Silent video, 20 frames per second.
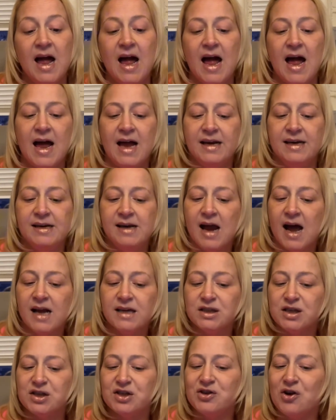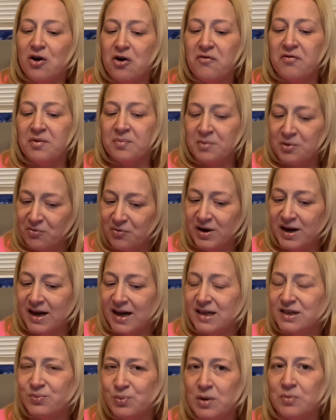And not just over Maria,
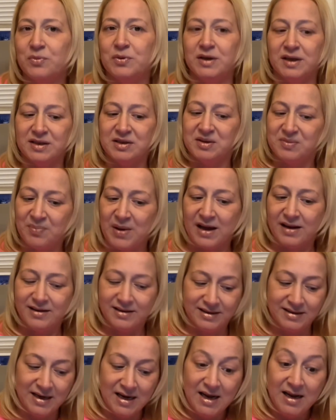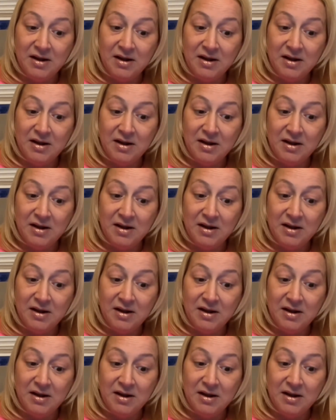as one would expect.